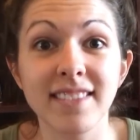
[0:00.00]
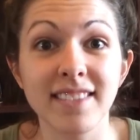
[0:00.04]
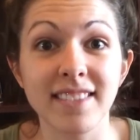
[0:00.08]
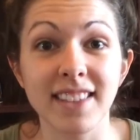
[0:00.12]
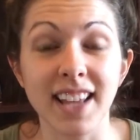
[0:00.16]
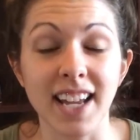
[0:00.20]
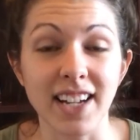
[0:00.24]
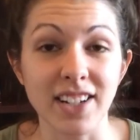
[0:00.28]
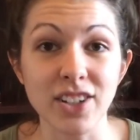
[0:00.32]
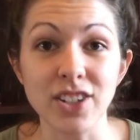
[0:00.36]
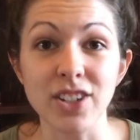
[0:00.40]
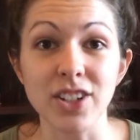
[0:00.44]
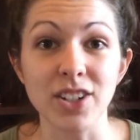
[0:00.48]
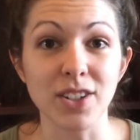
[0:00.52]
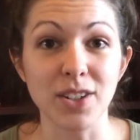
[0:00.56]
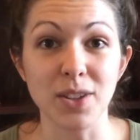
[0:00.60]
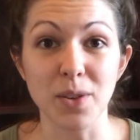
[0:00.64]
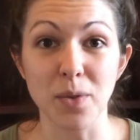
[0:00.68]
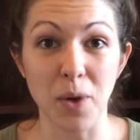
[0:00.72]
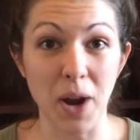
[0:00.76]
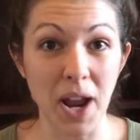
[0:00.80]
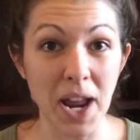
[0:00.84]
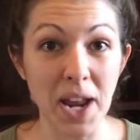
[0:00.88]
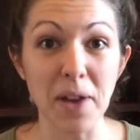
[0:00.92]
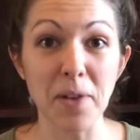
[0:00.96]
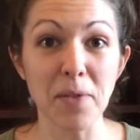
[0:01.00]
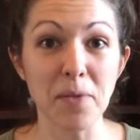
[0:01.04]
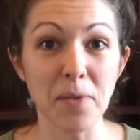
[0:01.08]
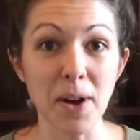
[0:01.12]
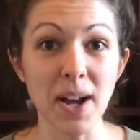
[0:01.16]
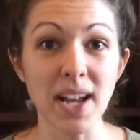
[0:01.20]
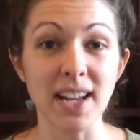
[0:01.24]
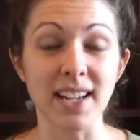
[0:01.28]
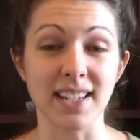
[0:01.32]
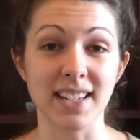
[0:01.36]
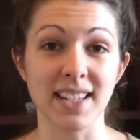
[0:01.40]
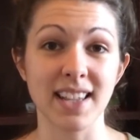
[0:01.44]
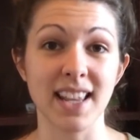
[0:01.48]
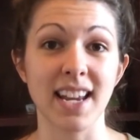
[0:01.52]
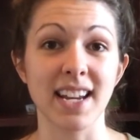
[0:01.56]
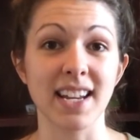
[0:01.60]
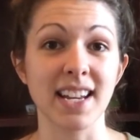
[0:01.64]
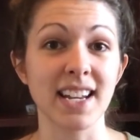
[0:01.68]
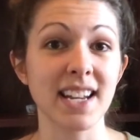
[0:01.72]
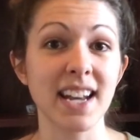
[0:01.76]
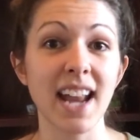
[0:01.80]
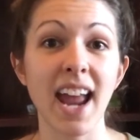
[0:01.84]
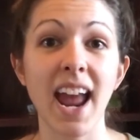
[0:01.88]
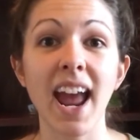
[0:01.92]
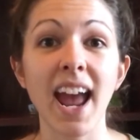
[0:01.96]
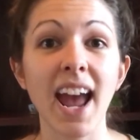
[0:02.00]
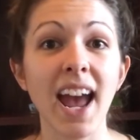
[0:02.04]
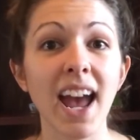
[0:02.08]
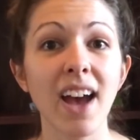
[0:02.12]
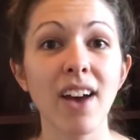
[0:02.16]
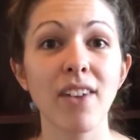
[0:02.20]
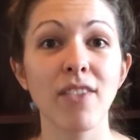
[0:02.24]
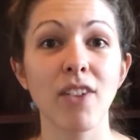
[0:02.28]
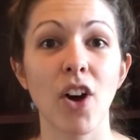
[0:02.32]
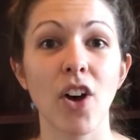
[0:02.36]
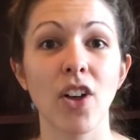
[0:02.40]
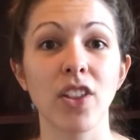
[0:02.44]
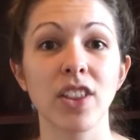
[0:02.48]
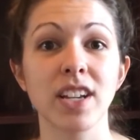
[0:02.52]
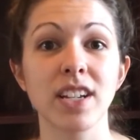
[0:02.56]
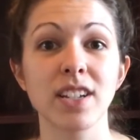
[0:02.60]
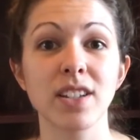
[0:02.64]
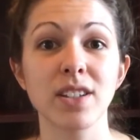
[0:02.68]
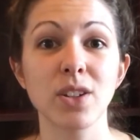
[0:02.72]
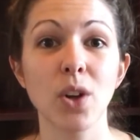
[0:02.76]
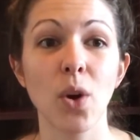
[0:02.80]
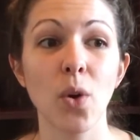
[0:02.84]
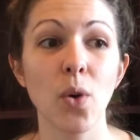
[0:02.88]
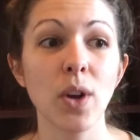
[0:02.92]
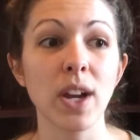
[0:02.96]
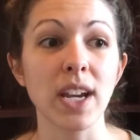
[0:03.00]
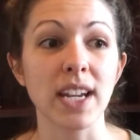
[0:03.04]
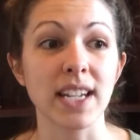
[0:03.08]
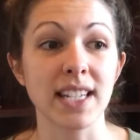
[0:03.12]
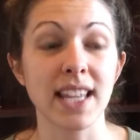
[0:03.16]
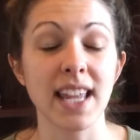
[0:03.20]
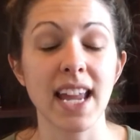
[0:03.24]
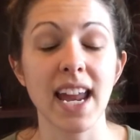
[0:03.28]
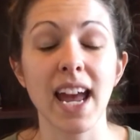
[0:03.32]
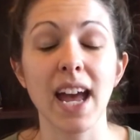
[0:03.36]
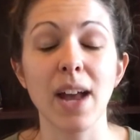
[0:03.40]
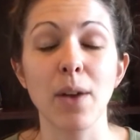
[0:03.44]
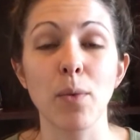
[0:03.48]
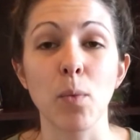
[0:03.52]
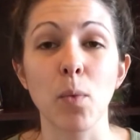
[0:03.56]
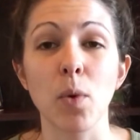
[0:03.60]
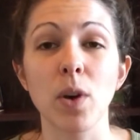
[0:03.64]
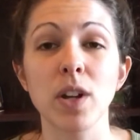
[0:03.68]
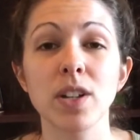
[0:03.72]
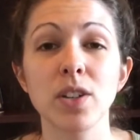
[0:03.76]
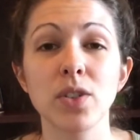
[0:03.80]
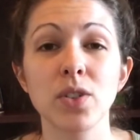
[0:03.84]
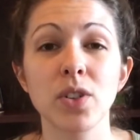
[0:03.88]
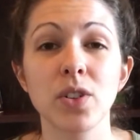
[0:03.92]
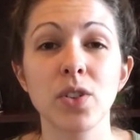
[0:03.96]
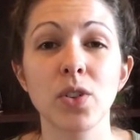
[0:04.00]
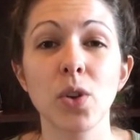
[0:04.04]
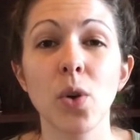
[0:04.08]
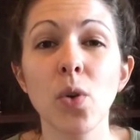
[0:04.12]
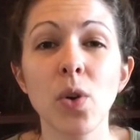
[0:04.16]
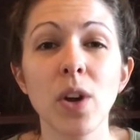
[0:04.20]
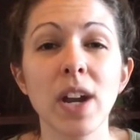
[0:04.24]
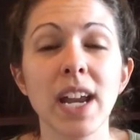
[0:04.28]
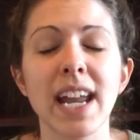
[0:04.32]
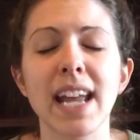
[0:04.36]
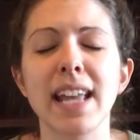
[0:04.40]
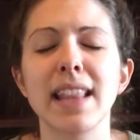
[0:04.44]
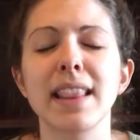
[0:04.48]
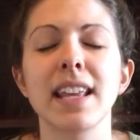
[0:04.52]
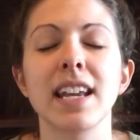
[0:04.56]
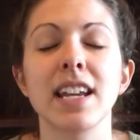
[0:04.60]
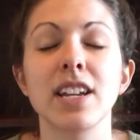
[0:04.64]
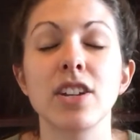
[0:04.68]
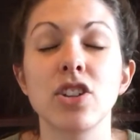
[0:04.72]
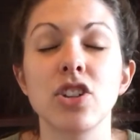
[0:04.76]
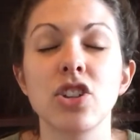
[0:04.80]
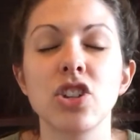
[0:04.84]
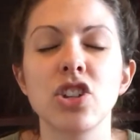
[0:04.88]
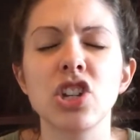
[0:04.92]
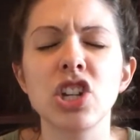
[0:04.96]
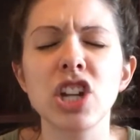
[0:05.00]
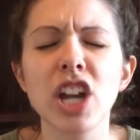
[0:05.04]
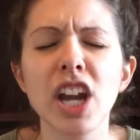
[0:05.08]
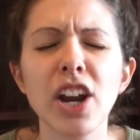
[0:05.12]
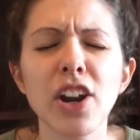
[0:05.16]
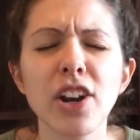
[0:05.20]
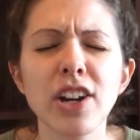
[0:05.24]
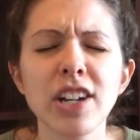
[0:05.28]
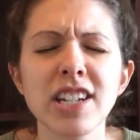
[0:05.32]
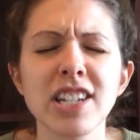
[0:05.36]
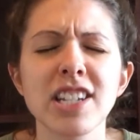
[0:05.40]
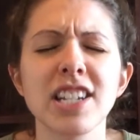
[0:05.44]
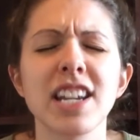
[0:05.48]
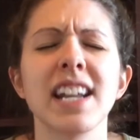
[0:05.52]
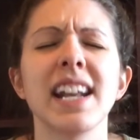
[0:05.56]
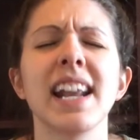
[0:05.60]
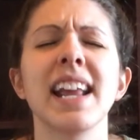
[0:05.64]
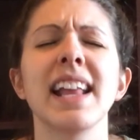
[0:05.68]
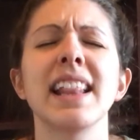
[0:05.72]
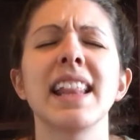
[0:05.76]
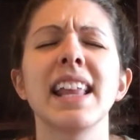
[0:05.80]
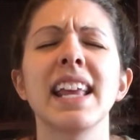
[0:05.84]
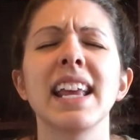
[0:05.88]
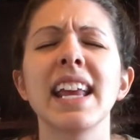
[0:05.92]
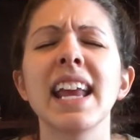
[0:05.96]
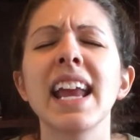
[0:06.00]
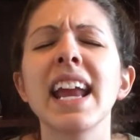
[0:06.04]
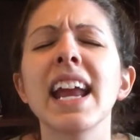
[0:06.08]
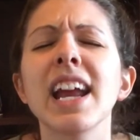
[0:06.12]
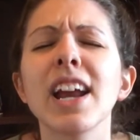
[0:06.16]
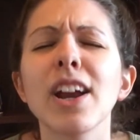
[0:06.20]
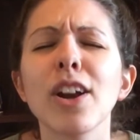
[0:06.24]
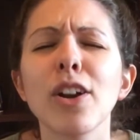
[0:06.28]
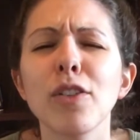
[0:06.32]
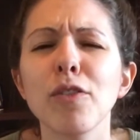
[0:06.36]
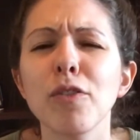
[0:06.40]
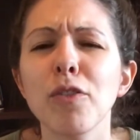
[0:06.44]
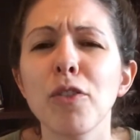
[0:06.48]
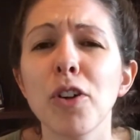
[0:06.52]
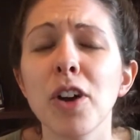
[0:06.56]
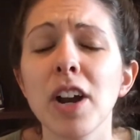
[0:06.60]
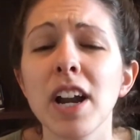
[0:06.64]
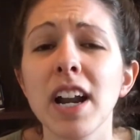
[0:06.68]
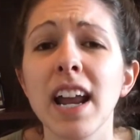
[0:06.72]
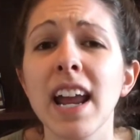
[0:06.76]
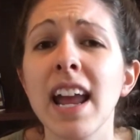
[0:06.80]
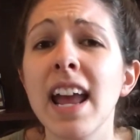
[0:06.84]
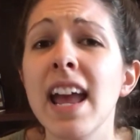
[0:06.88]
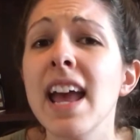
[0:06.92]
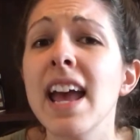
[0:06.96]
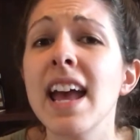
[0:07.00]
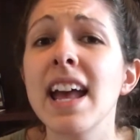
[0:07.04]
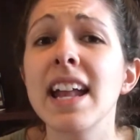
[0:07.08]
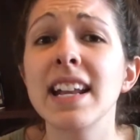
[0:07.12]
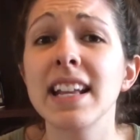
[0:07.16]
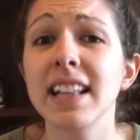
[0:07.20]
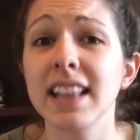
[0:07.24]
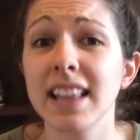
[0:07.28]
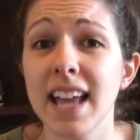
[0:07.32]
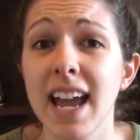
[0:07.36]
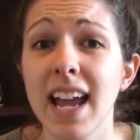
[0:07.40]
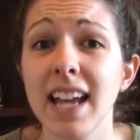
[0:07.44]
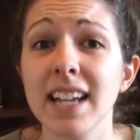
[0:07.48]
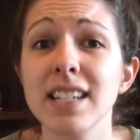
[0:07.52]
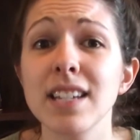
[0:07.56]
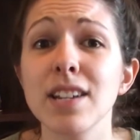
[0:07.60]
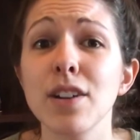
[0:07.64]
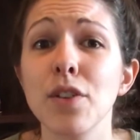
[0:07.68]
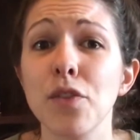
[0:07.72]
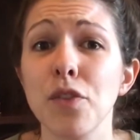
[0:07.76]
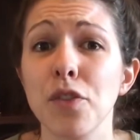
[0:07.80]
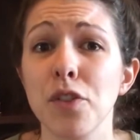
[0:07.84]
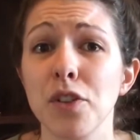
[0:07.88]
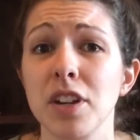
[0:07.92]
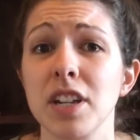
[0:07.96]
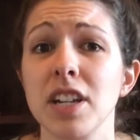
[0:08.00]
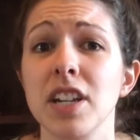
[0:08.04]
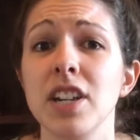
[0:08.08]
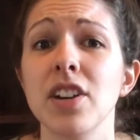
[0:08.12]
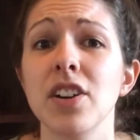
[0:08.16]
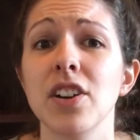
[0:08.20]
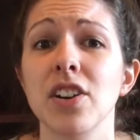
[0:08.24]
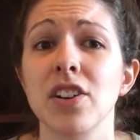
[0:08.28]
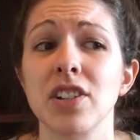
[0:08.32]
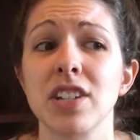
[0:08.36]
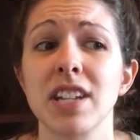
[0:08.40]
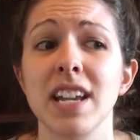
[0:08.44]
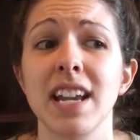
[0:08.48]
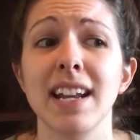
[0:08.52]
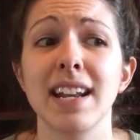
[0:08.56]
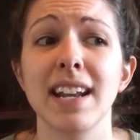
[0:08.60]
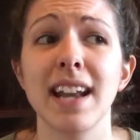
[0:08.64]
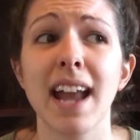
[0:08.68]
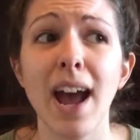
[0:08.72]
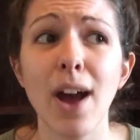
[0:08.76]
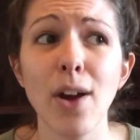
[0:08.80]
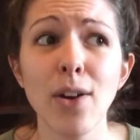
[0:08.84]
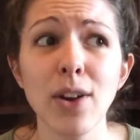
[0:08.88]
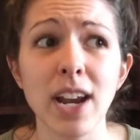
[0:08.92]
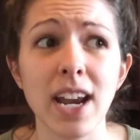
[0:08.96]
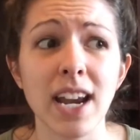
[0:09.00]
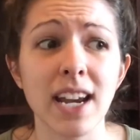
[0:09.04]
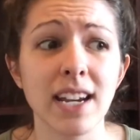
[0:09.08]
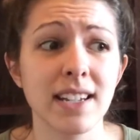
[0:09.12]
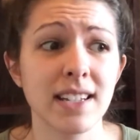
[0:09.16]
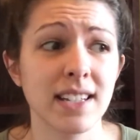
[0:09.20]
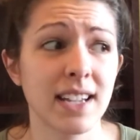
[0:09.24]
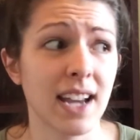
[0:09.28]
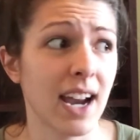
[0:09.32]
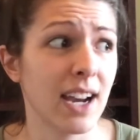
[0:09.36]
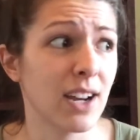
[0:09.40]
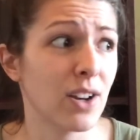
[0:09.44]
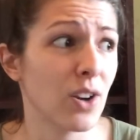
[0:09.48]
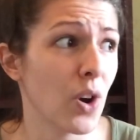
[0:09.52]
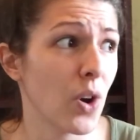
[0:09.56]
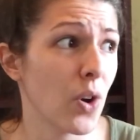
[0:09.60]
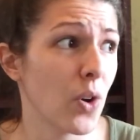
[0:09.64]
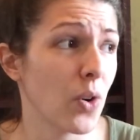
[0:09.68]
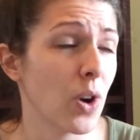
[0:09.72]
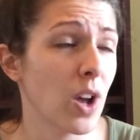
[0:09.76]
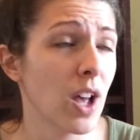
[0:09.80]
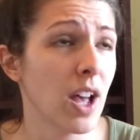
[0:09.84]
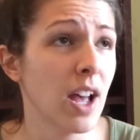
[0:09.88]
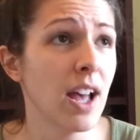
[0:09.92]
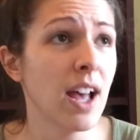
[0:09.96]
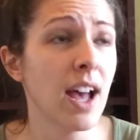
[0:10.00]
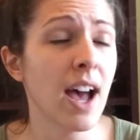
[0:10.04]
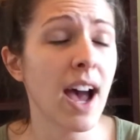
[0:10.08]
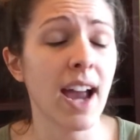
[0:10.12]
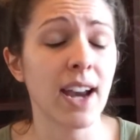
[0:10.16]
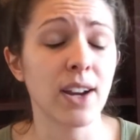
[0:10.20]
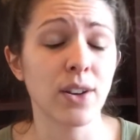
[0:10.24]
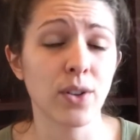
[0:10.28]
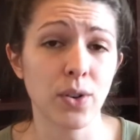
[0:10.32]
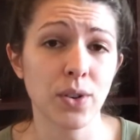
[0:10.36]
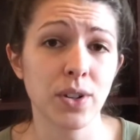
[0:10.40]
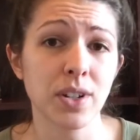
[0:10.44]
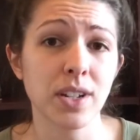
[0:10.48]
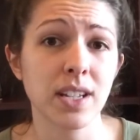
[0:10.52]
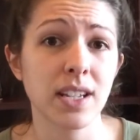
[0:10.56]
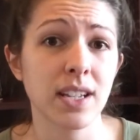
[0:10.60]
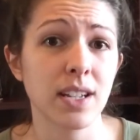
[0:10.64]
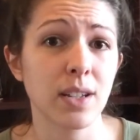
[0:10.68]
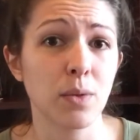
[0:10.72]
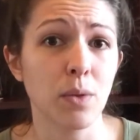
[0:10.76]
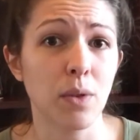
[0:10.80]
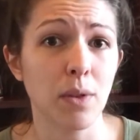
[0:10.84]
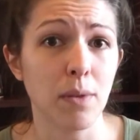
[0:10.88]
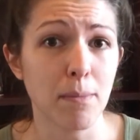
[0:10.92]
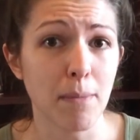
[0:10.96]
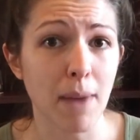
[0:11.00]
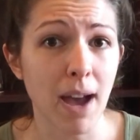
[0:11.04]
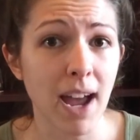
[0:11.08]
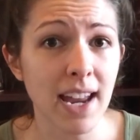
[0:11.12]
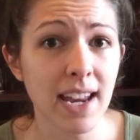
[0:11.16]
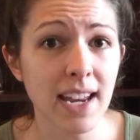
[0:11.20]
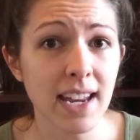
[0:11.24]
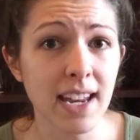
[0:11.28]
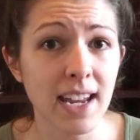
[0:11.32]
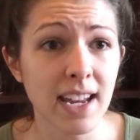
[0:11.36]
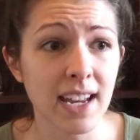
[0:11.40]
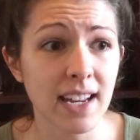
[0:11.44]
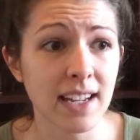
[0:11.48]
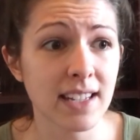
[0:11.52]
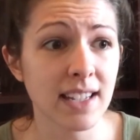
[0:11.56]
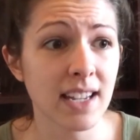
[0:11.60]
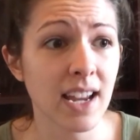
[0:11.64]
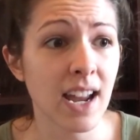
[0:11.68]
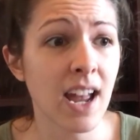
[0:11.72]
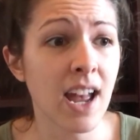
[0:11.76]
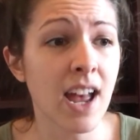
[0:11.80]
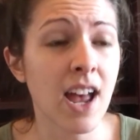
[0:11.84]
That's just the way it was. They didn't have all these toys. They had one toy and they cherished it and they cared for it, and it lasted for years. And nowadays, I notice this with my kids,